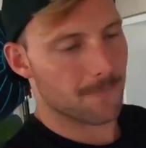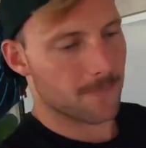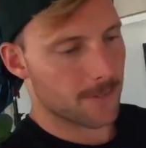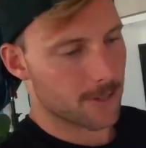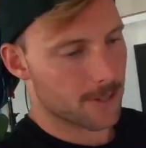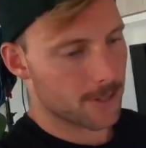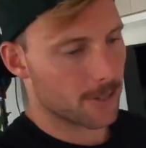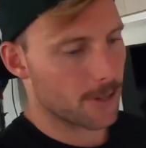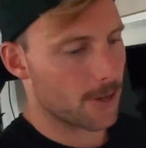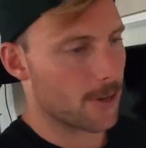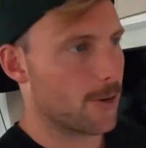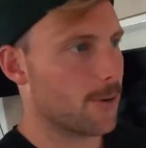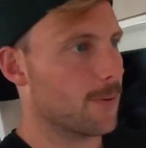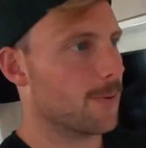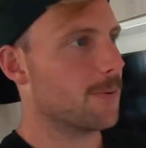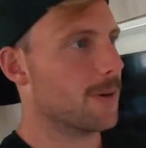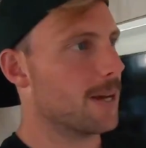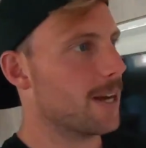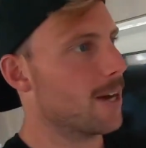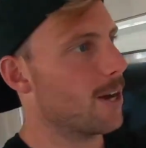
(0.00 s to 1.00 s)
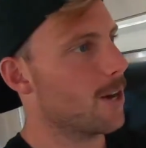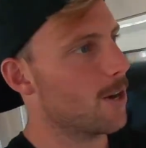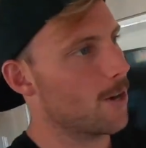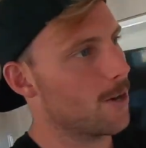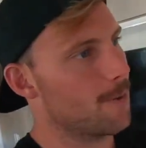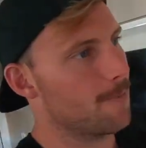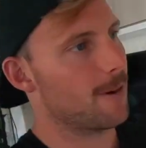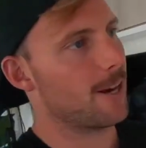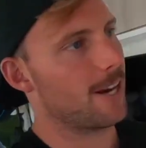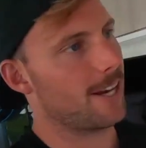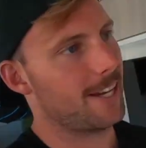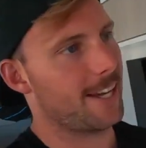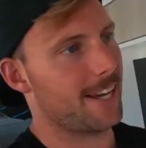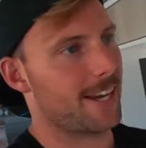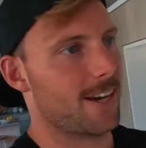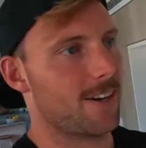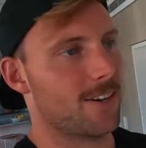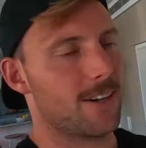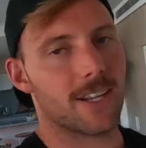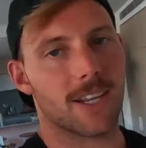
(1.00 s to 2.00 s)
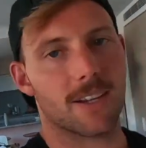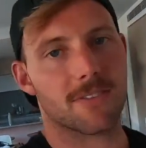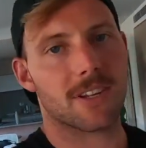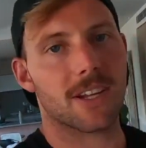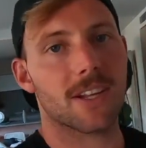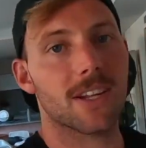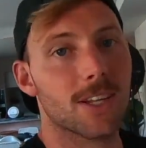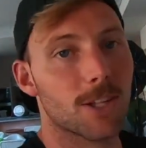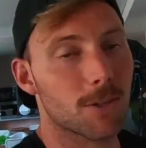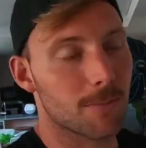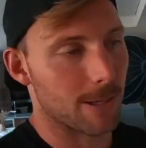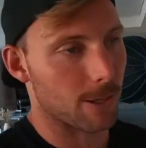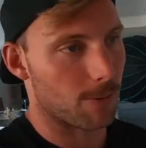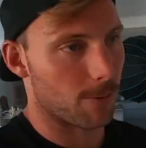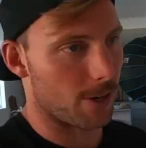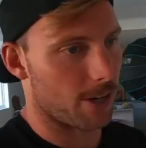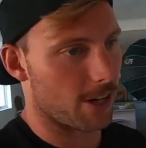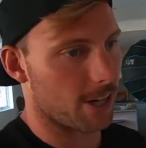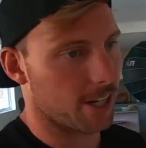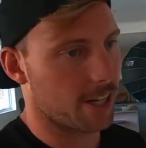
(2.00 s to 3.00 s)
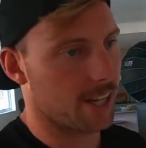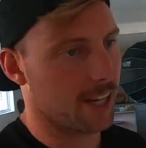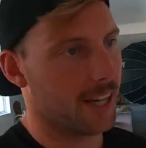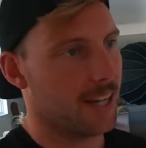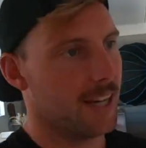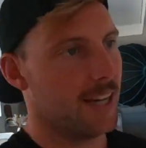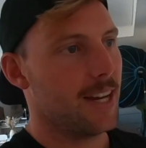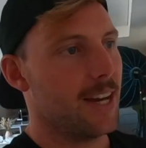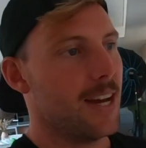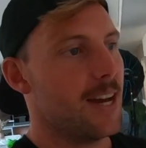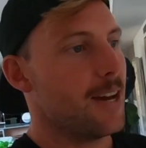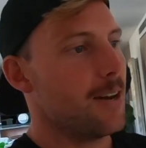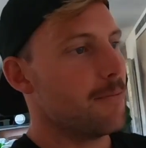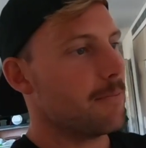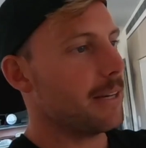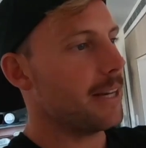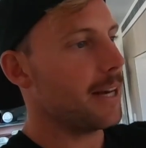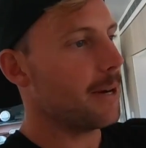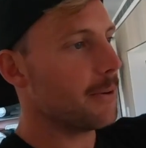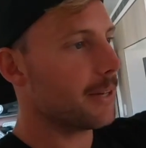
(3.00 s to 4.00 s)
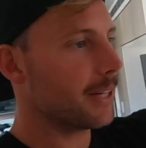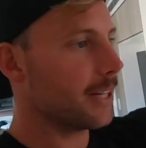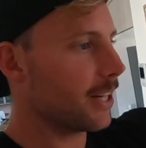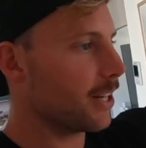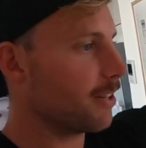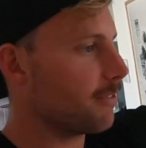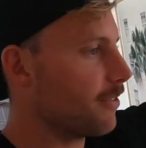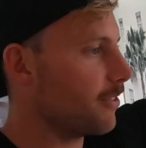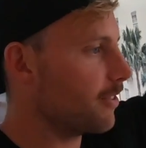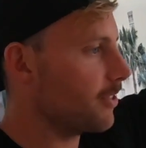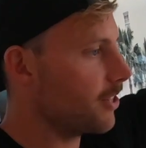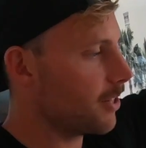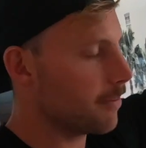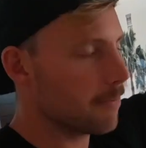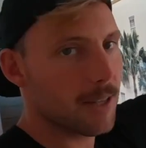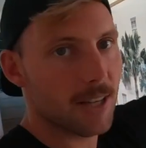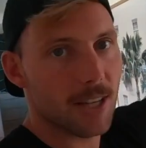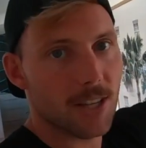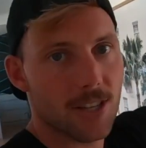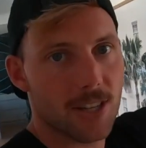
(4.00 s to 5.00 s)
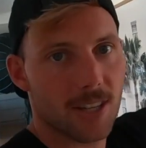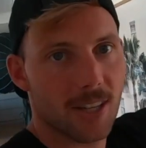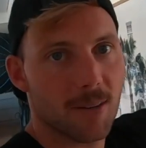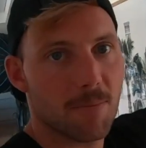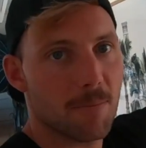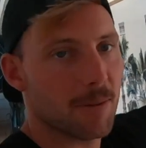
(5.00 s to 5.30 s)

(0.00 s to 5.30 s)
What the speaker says: so we are home right now, and I've done a little bit of work, but now we're gonna go for gym session number